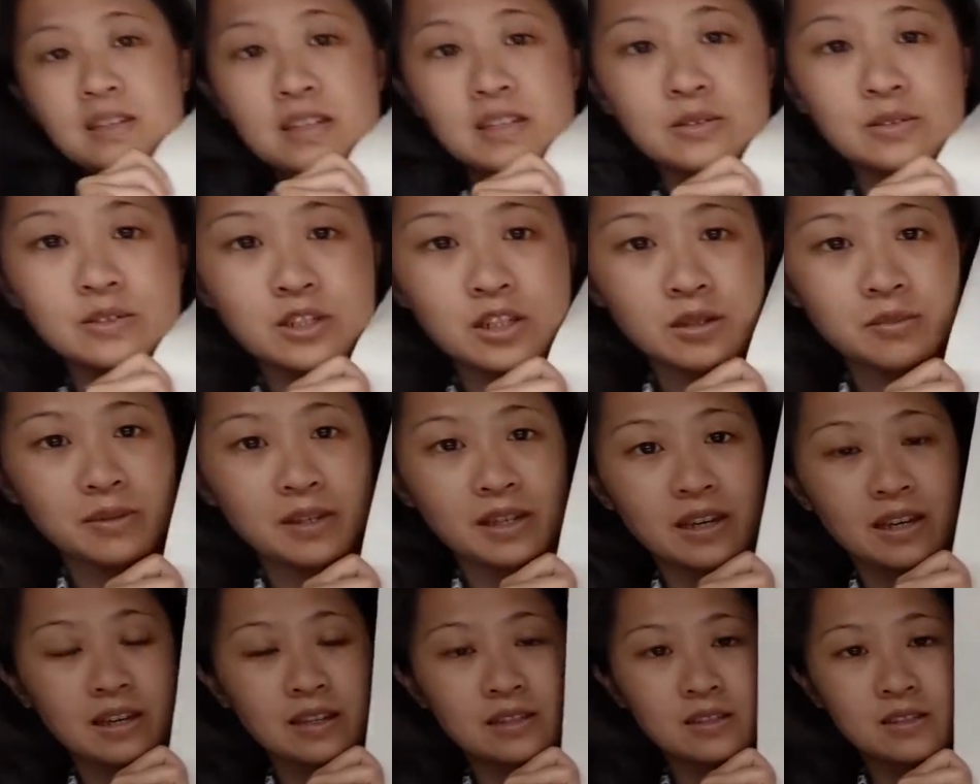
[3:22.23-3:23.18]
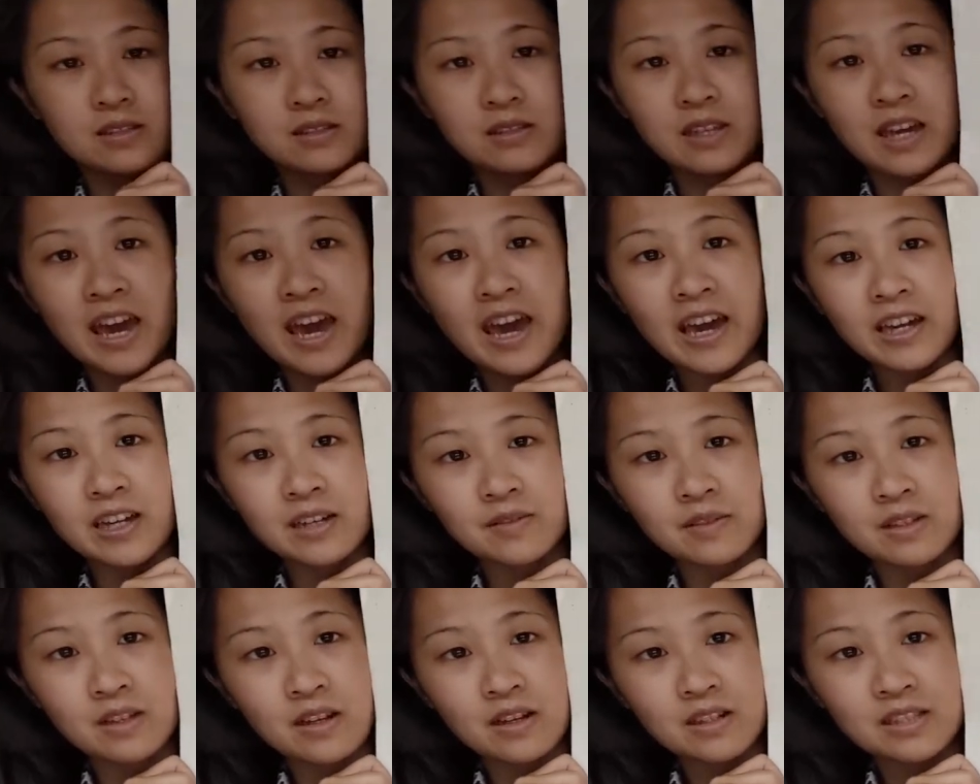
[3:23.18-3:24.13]
This one took me a heck of
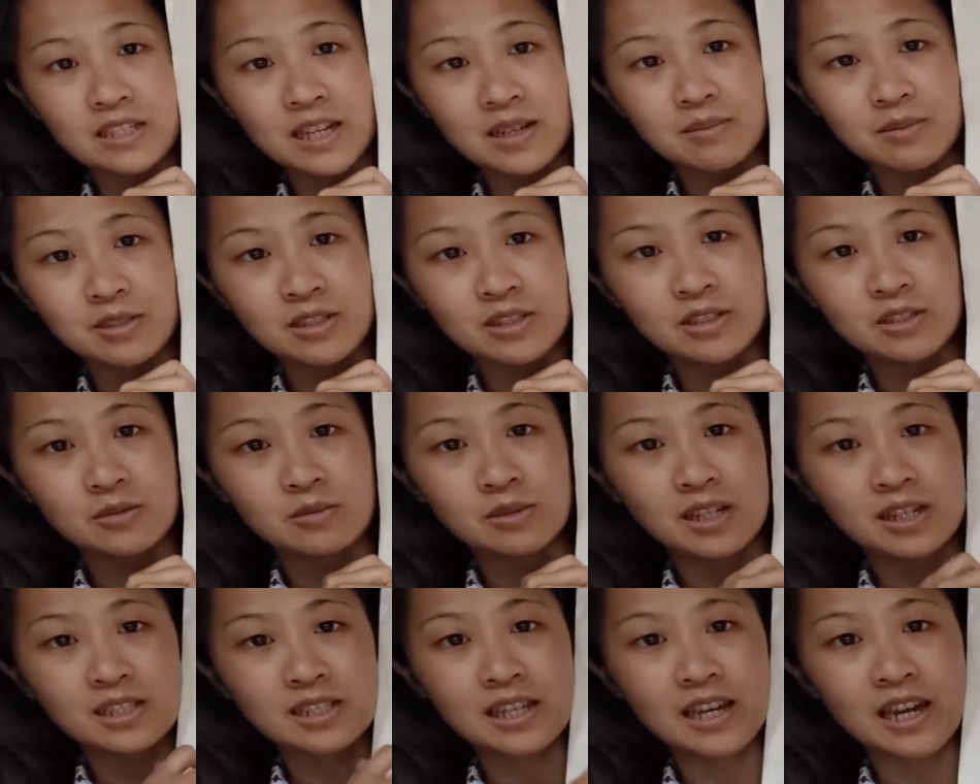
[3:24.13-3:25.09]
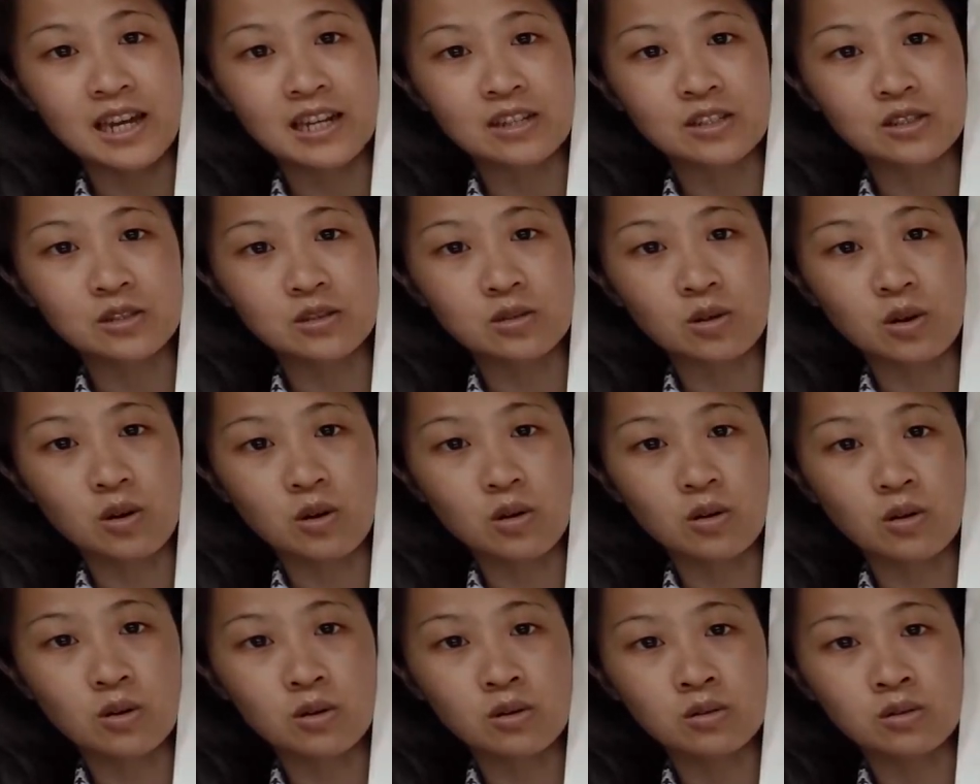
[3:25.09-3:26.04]
a long time to do because I had to do
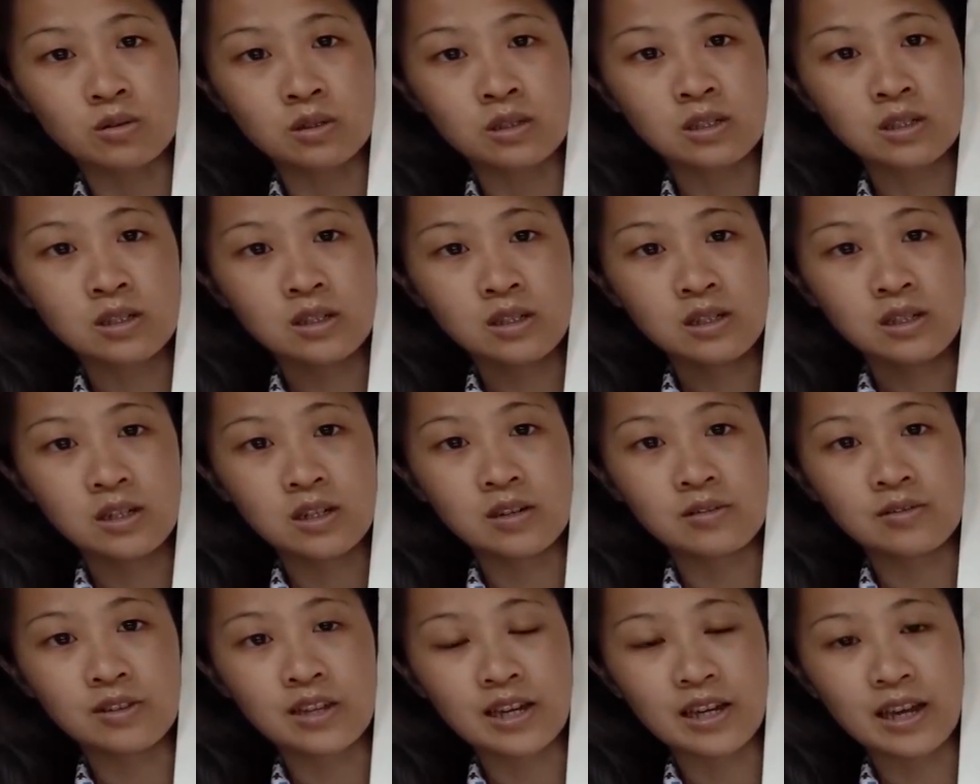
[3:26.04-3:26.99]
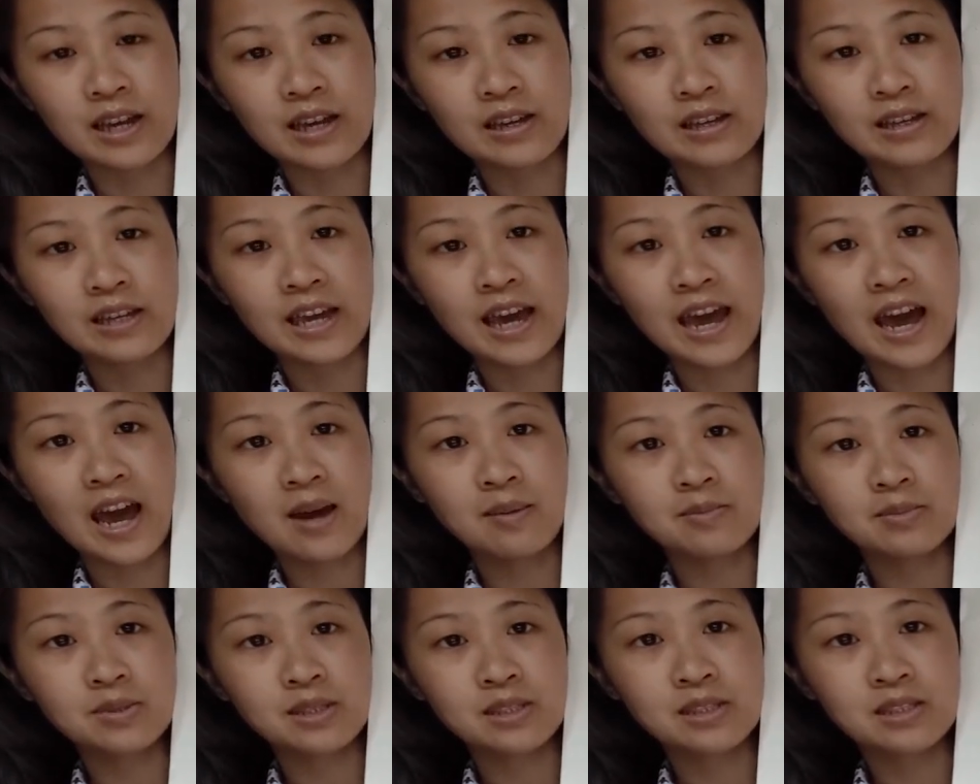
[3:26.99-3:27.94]
all of the
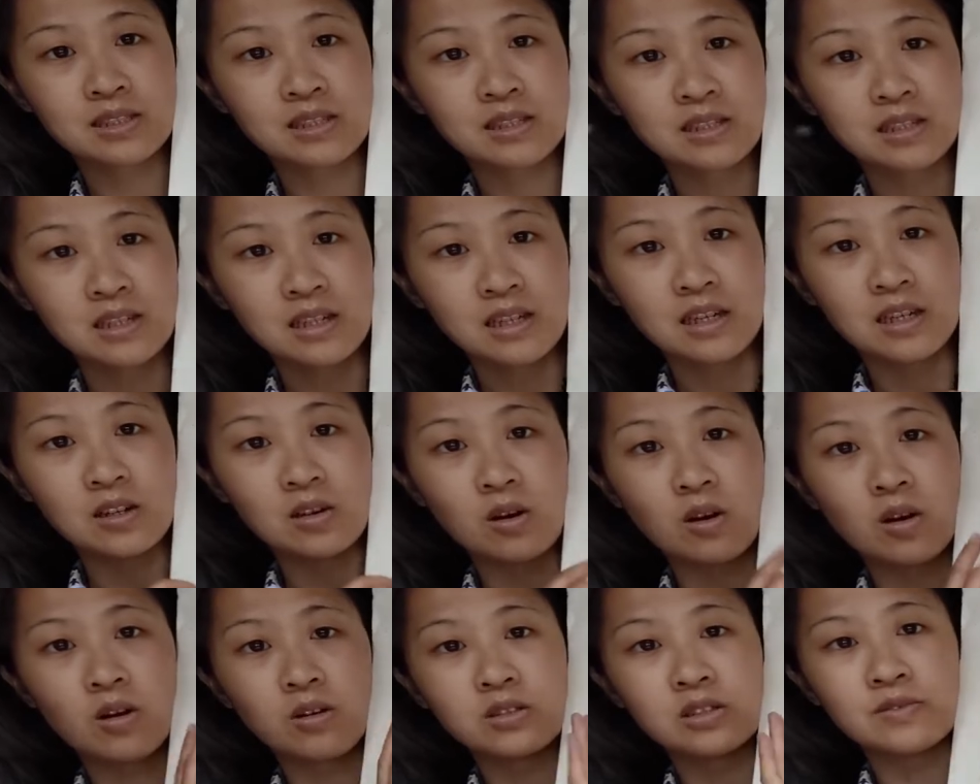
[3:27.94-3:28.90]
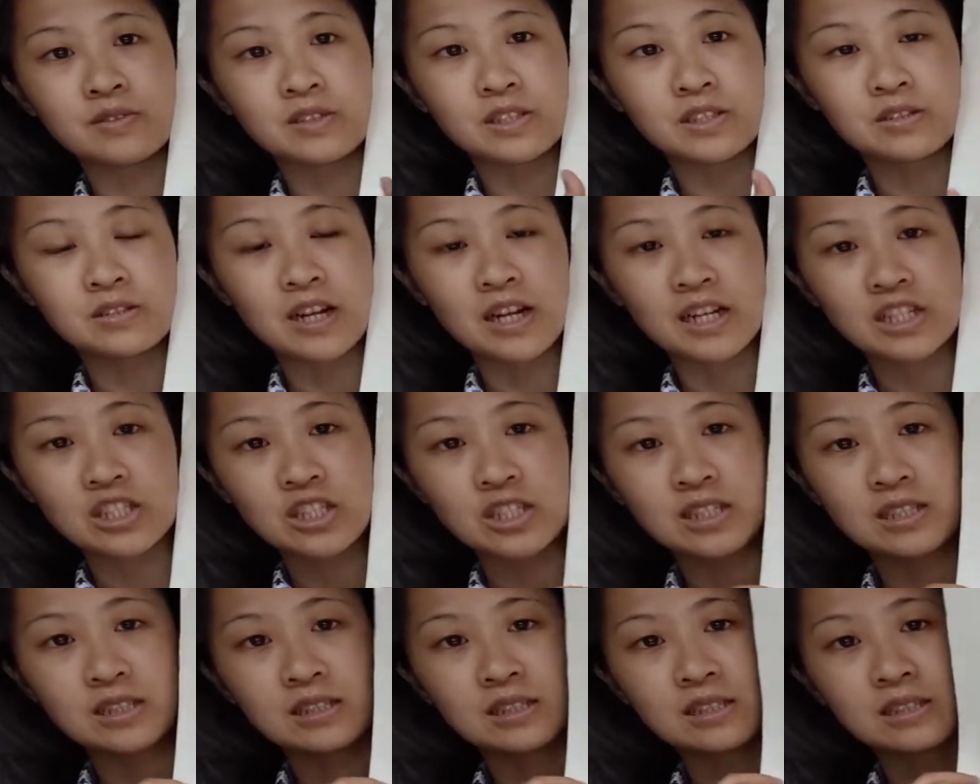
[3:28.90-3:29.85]
caps in all different
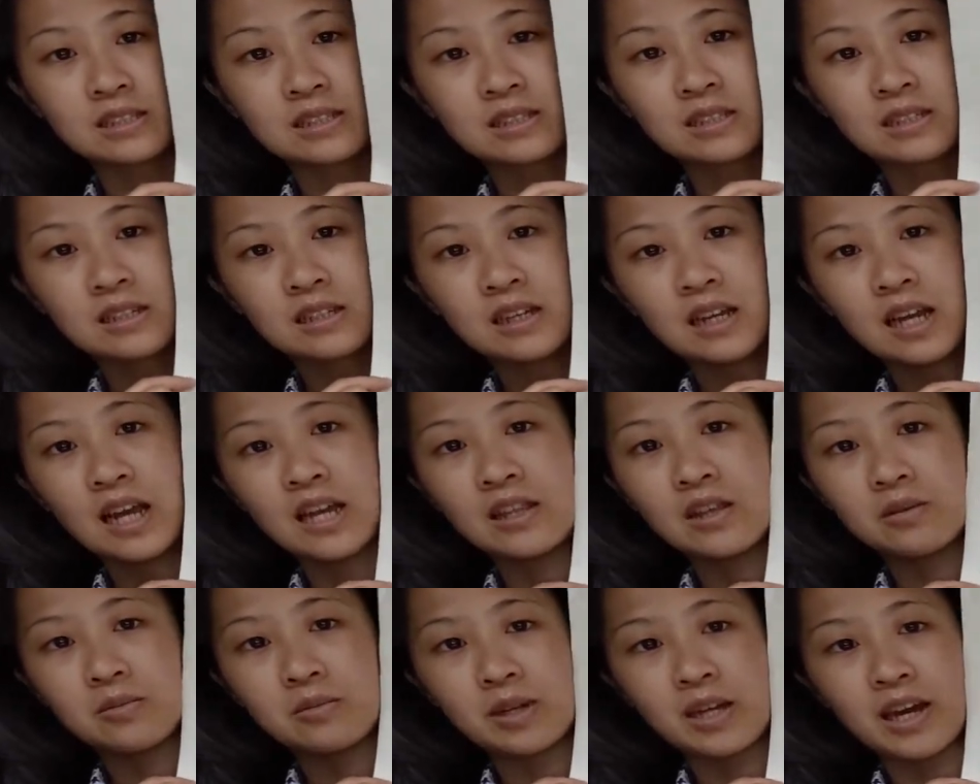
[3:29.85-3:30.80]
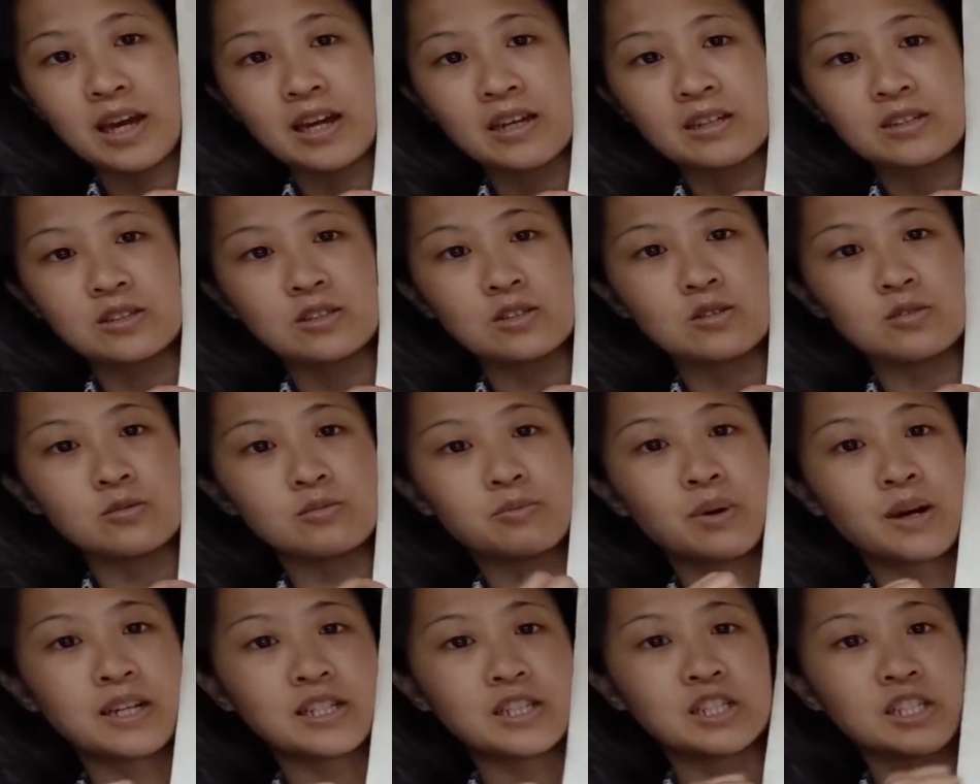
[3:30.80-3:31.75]
directions. And then we had to
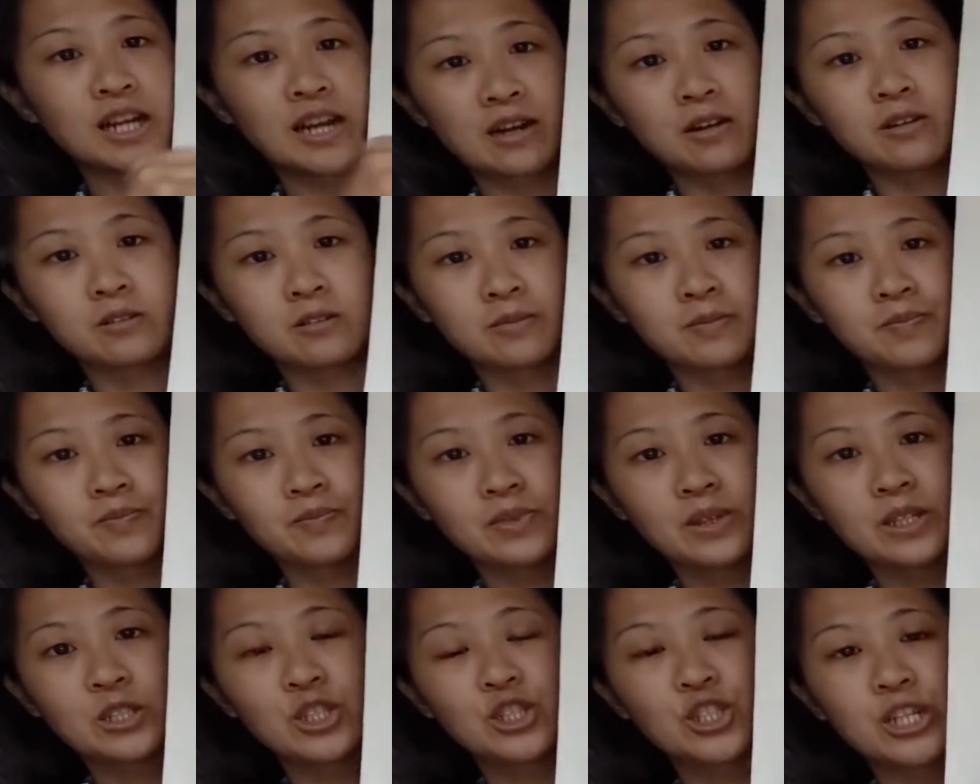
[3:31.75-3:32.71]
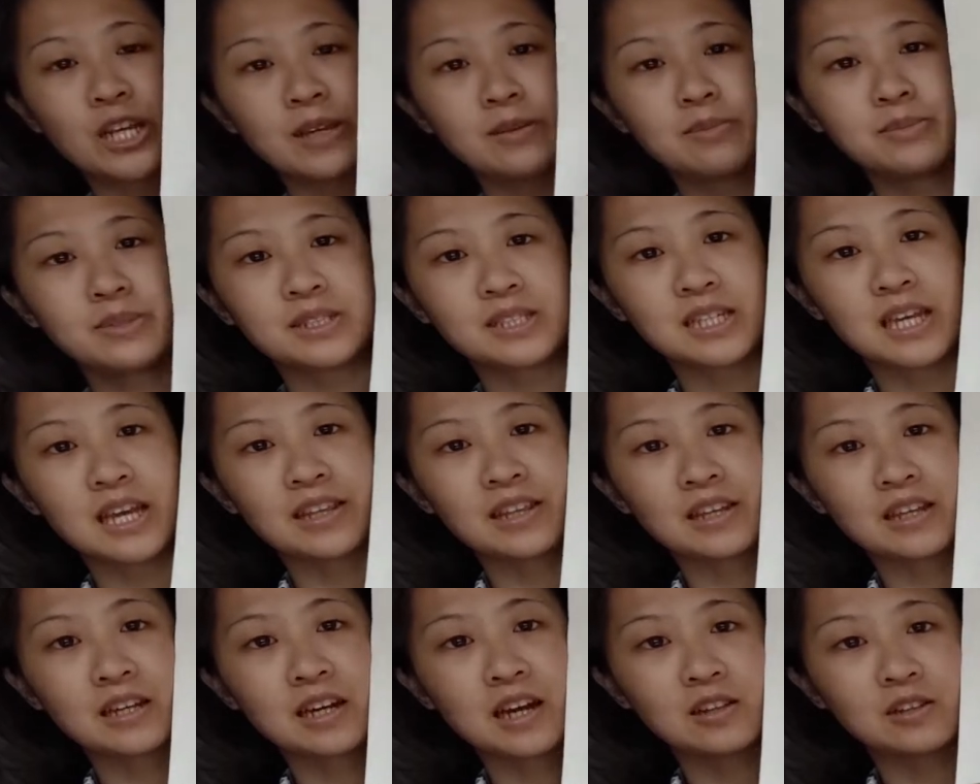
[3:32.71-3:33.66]
punch out shapes and
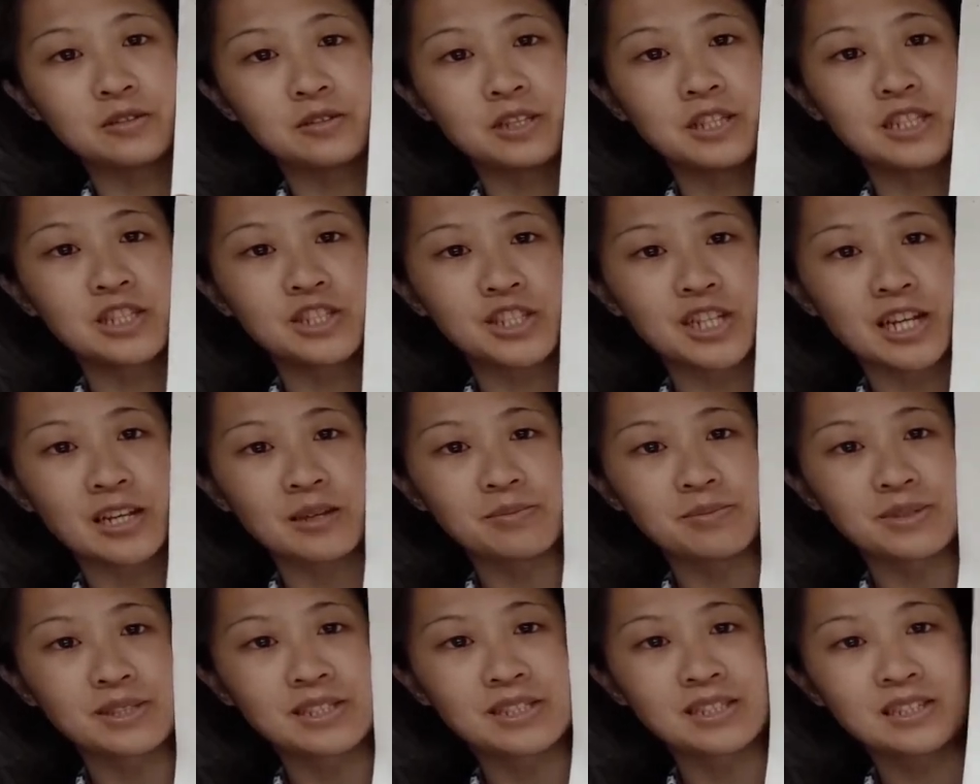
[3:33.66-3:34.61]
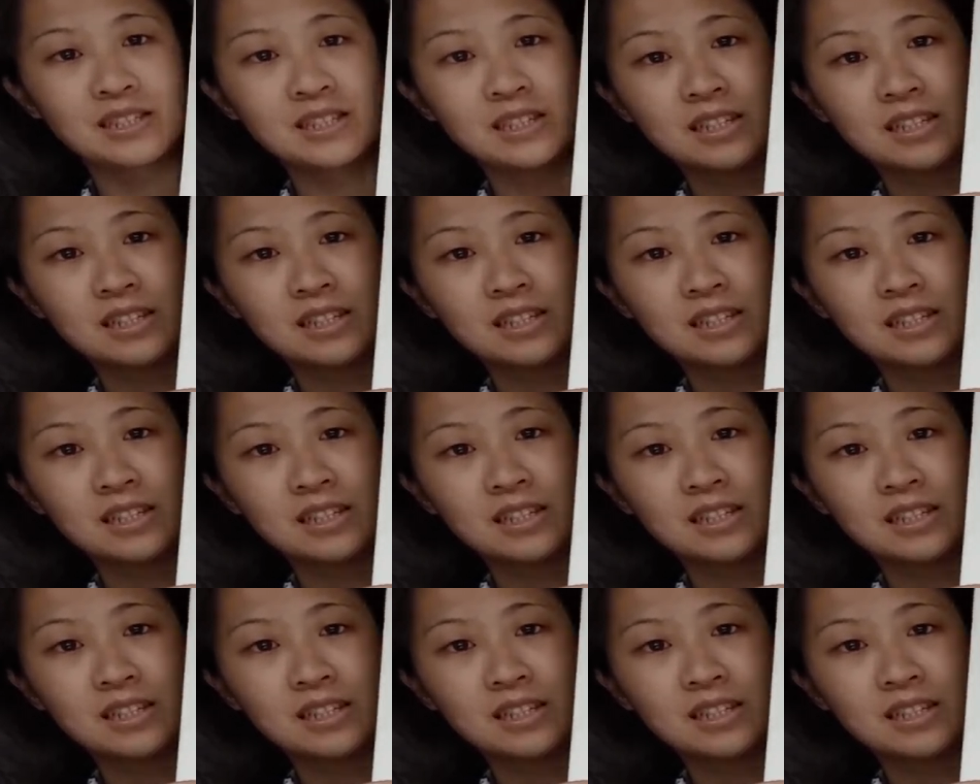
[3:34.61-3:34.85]
then color in the shapes.